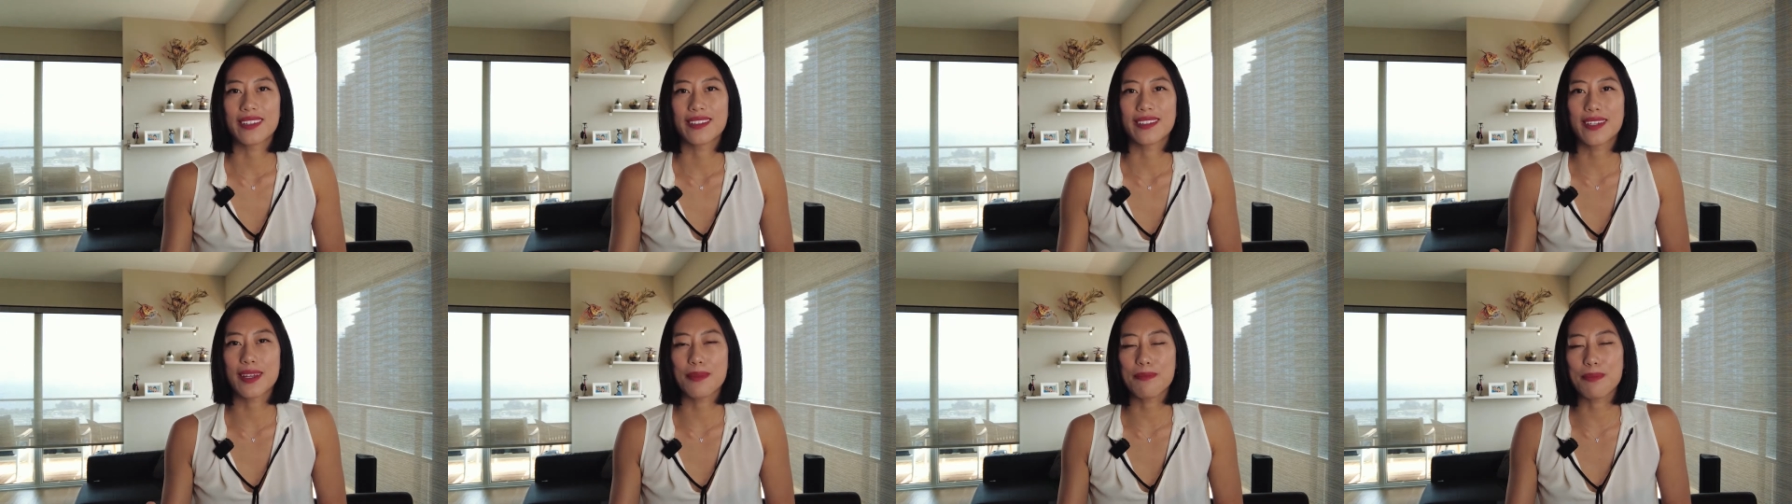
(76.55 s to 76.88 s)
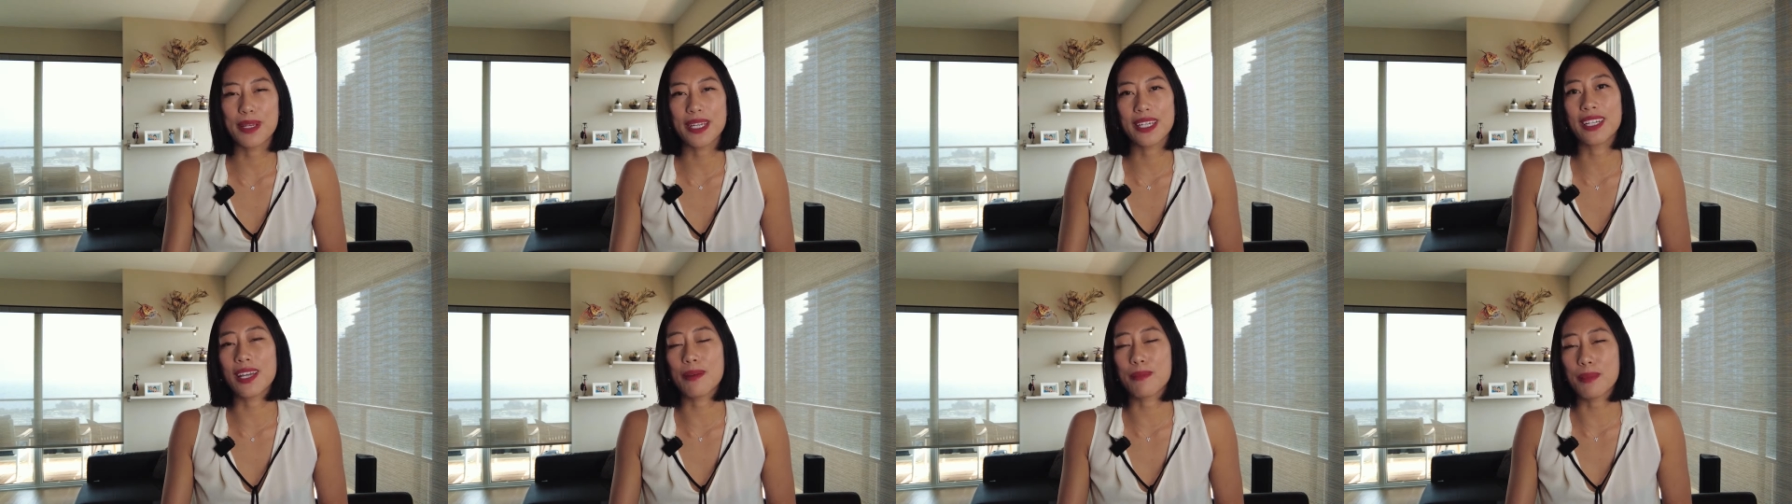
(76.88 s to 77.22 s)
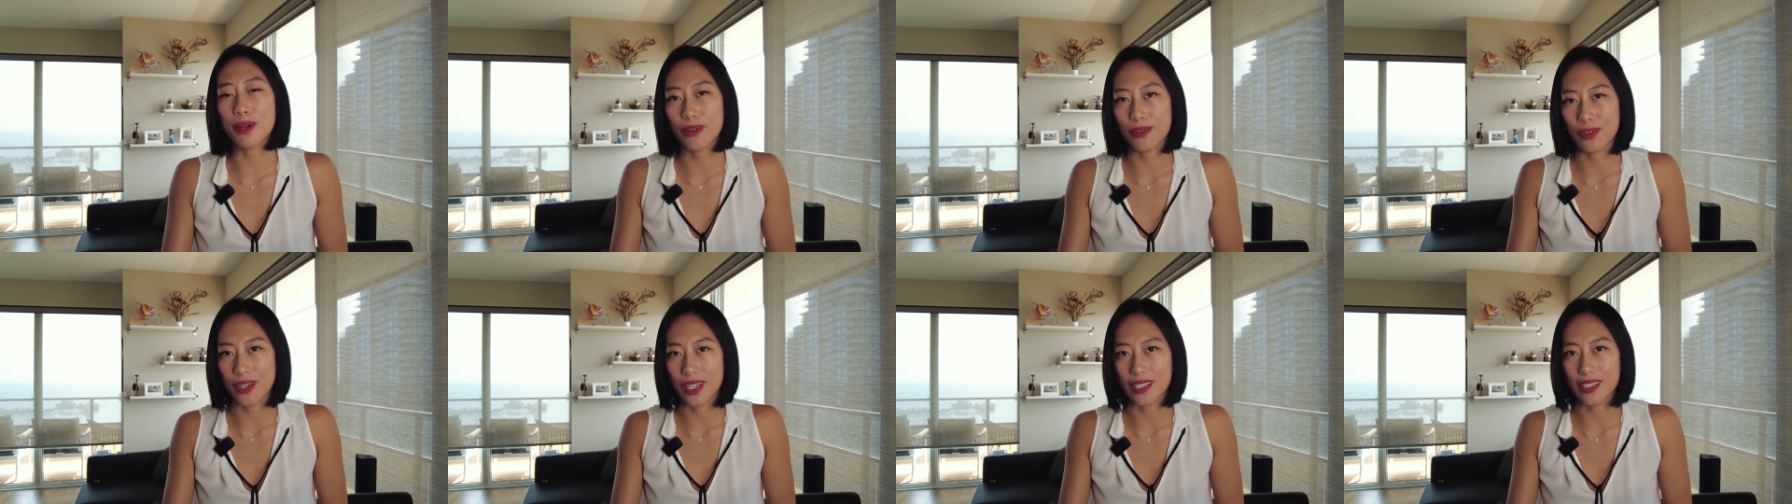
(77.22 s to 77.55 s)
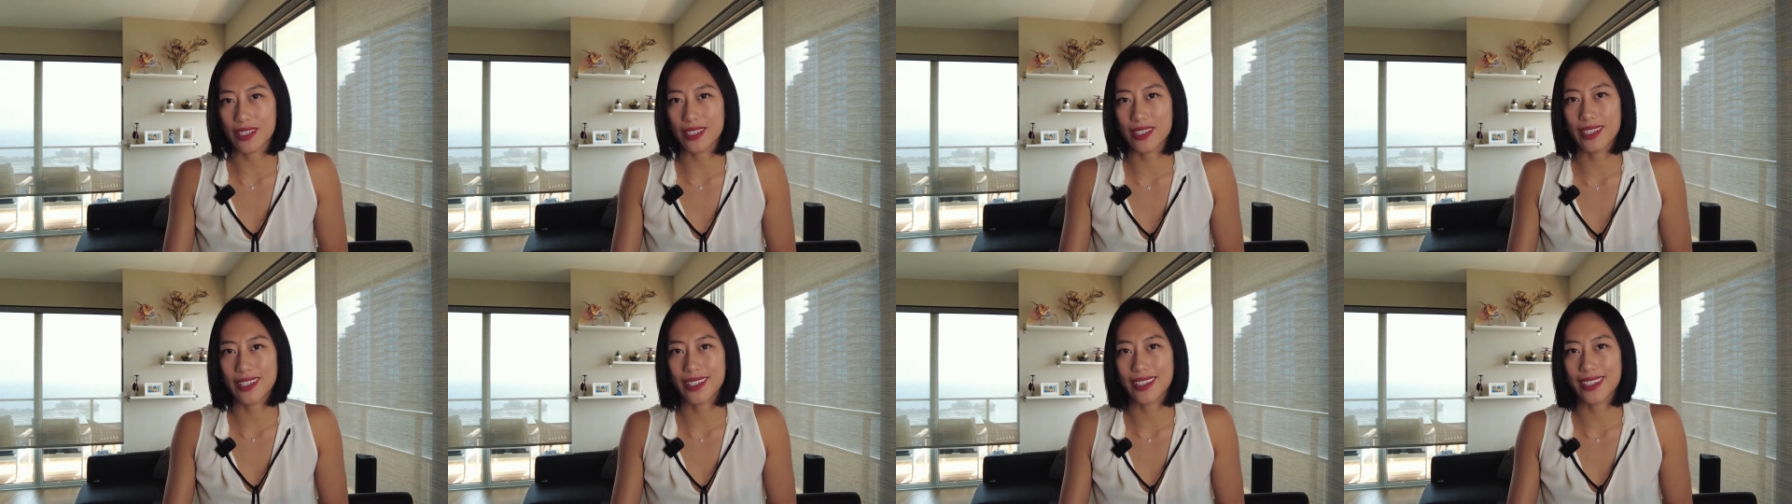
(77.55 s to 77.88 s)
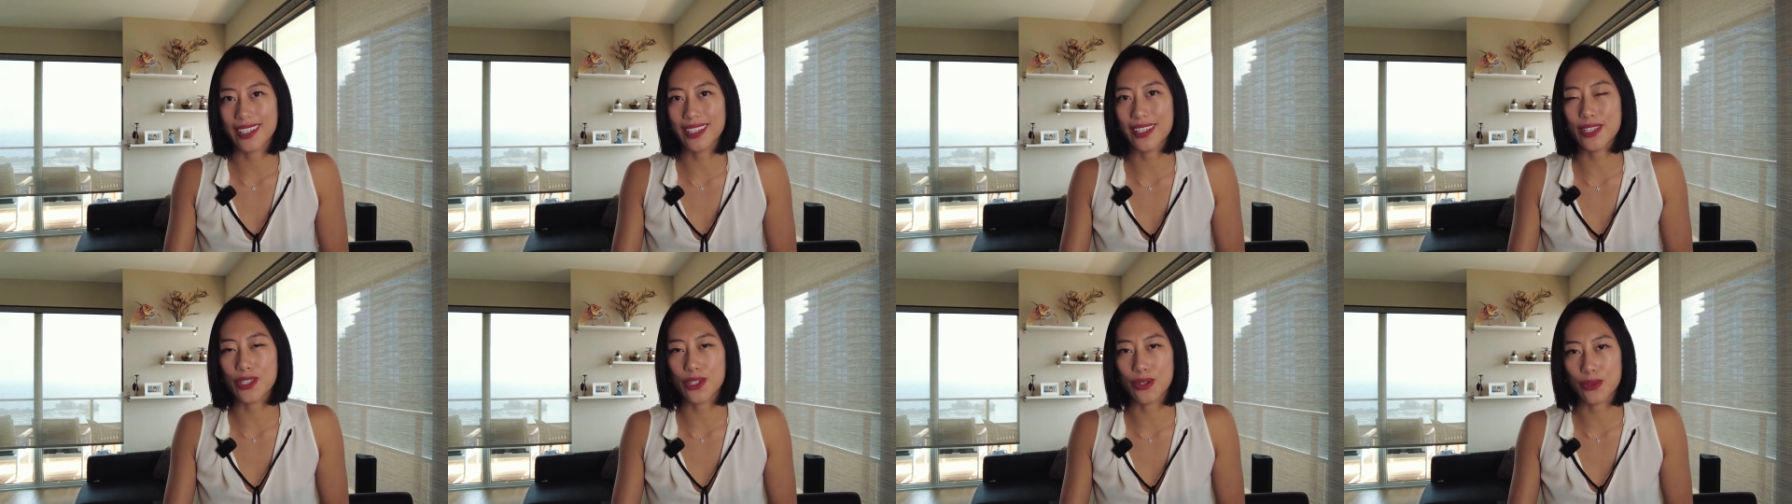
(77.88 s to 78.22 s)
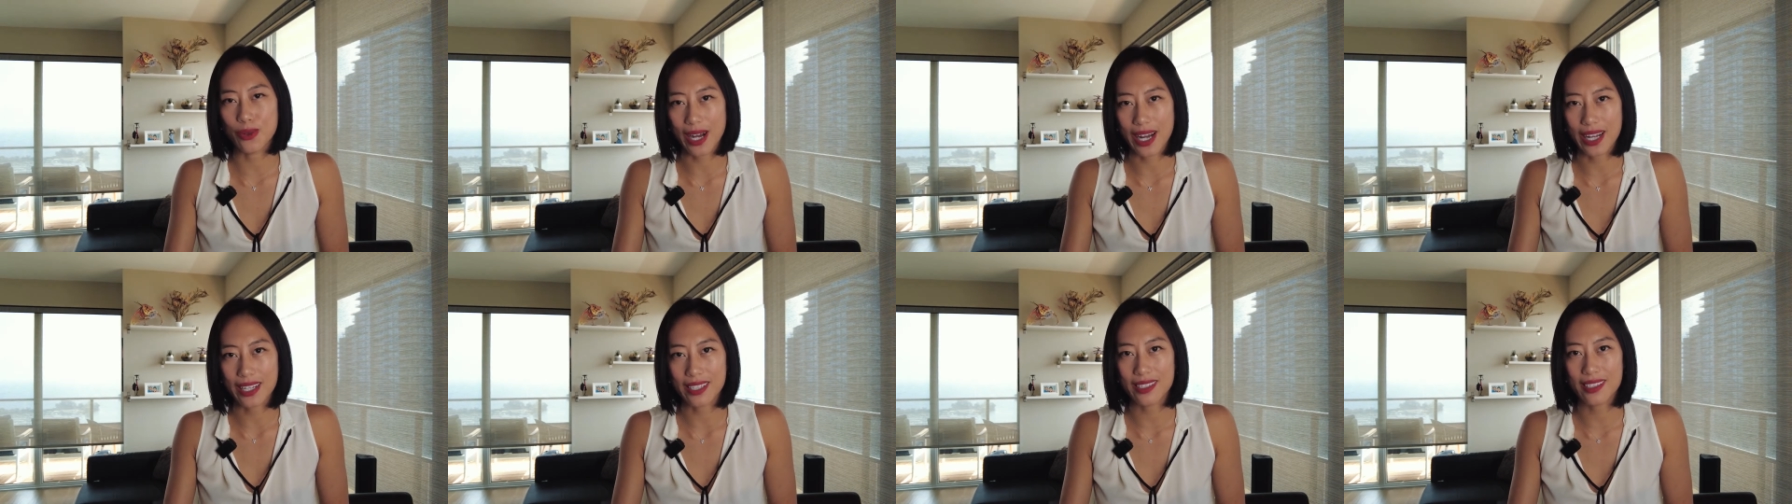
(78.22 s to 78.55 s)
to be an immigrant in the
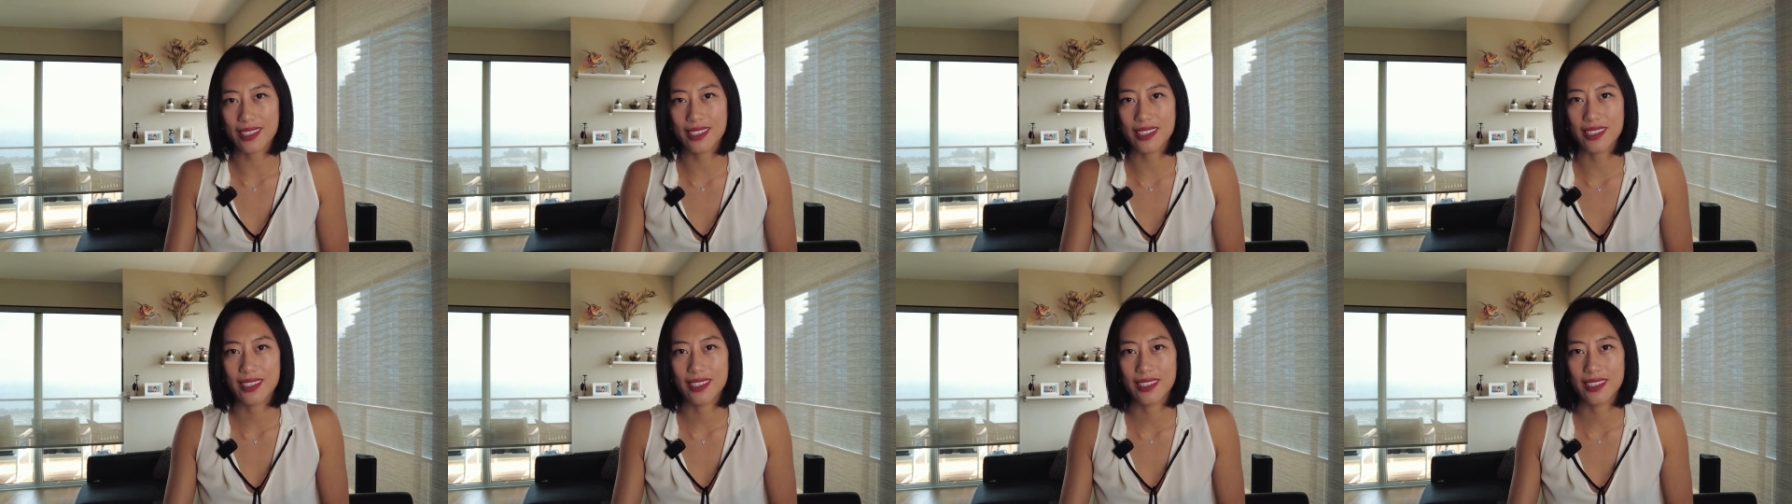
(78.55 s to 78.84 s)
US.